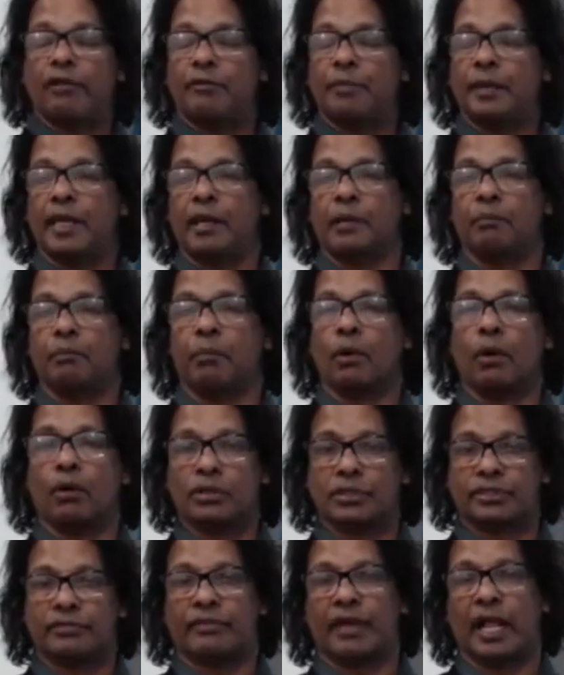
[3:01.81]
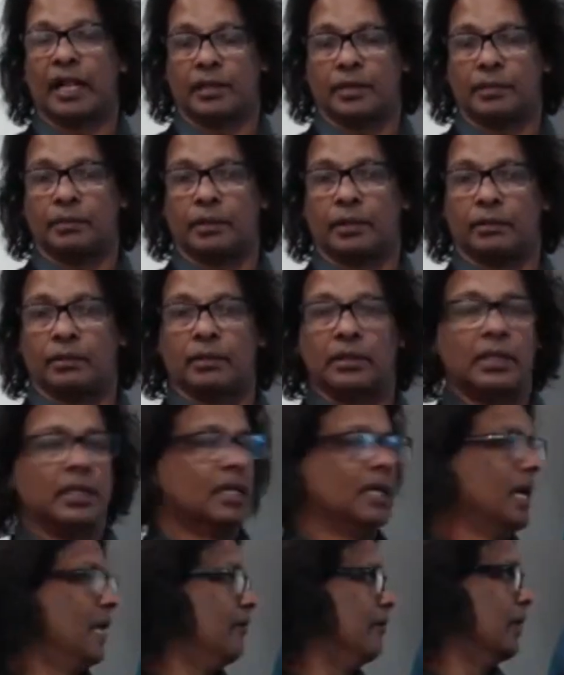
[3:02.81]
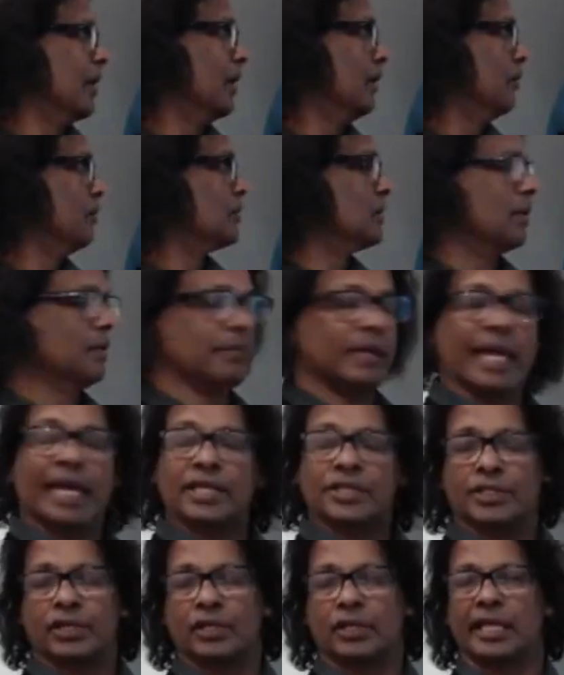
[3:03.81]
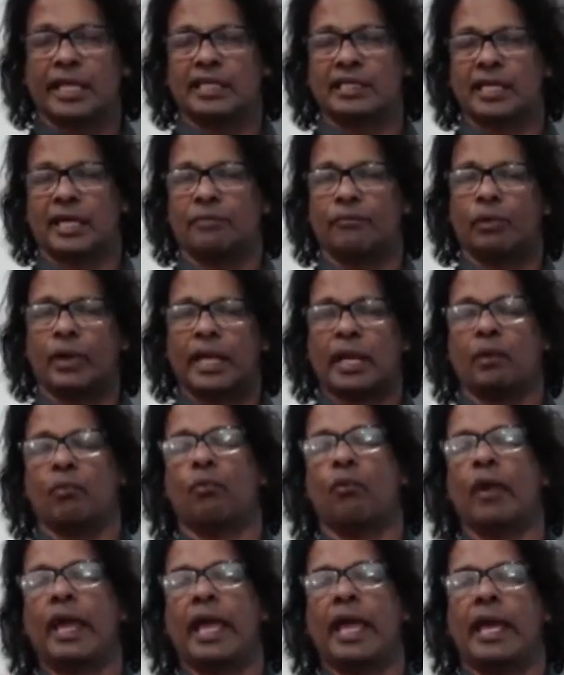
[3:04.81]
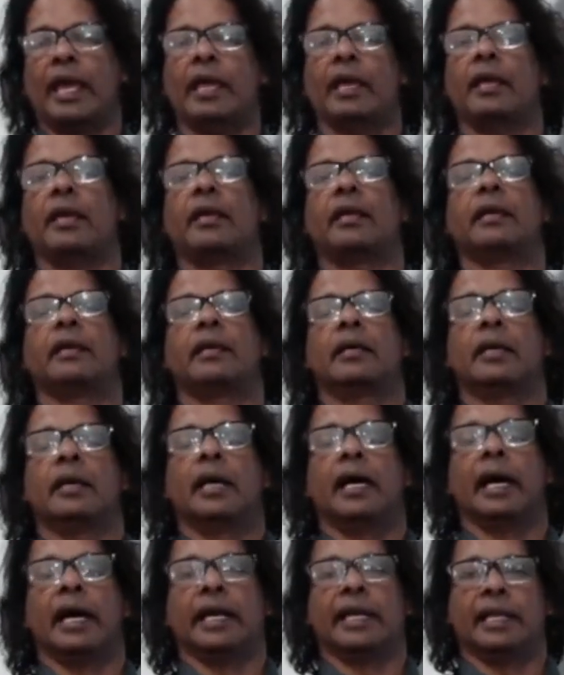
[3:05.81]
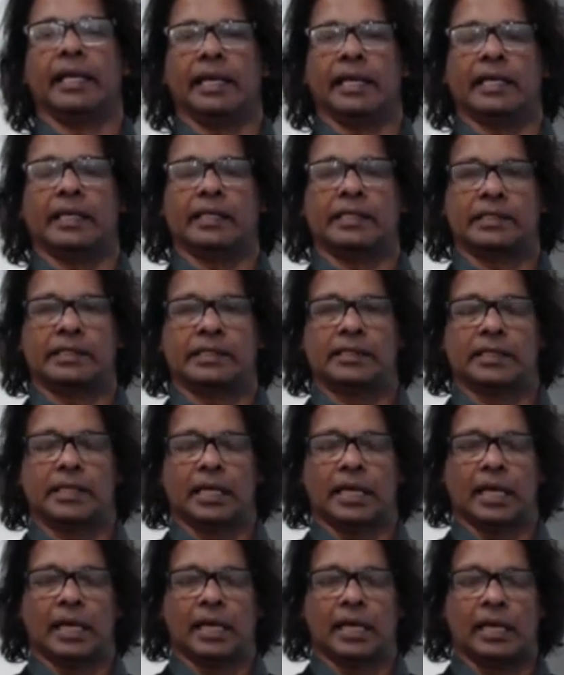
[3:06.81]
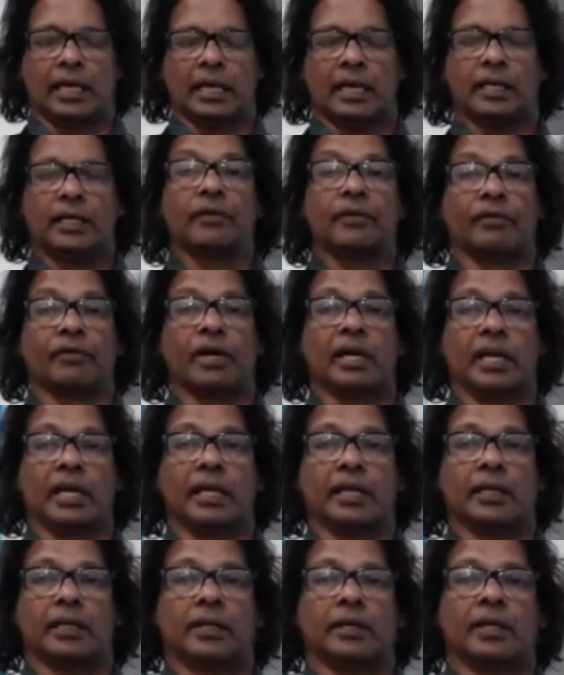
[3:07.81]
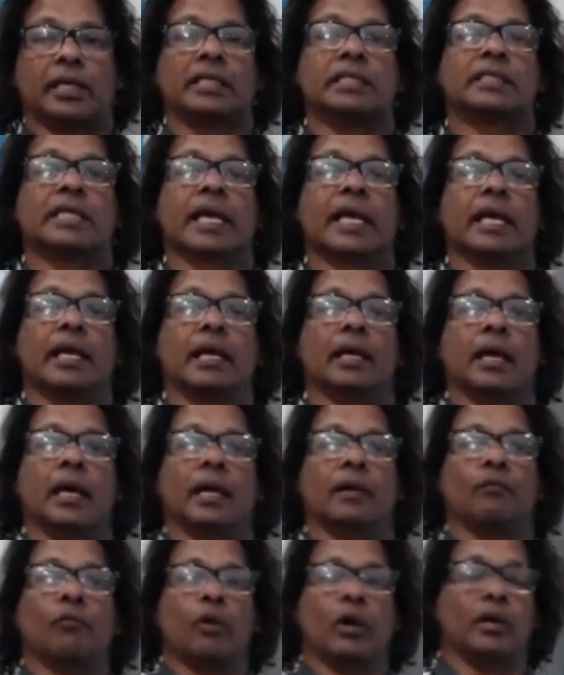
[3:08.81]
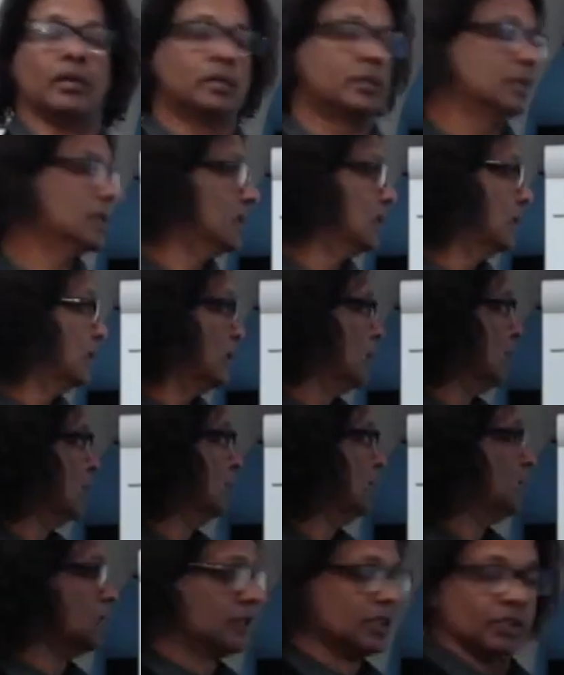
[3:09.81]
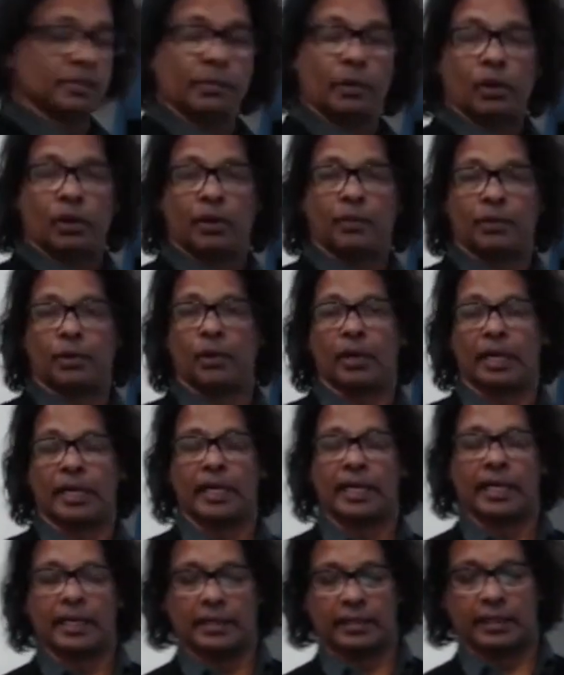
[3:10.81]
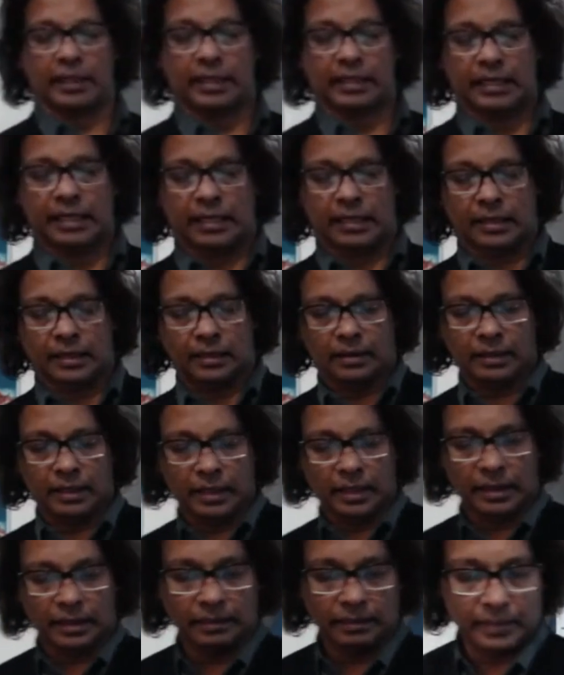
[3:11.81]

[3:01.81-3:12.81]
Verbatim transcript: being most valuable. And we can do some extra things like we can weigh ideas uh, differently. You can say, I want this is more important and uh,